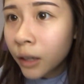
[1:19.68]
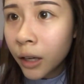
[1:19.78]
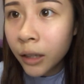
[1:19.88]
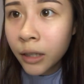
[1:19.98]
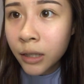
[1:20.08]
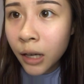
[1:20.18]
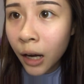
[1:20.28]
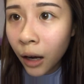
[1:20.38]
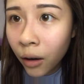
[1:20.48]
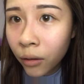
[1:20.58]
Okay, these are
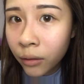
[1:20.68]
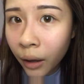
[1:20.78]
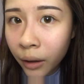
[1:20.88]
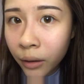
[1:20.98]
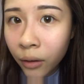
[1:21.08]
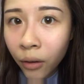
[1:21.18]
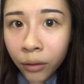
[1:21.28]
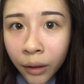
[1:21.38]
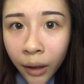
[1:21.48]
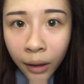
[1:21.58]
how like the
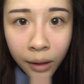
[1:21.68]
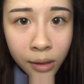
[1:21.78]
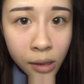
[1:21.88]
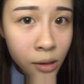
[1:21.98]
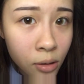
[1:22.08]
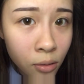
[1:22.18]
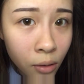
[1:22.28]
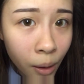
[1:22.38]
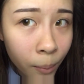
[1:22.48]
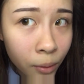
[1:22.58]
contact lenses look
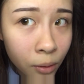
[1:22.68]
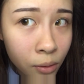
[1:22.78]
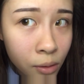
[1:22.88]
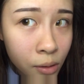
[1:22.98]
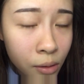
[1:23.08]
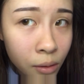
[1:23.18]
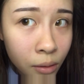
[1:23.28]
up close,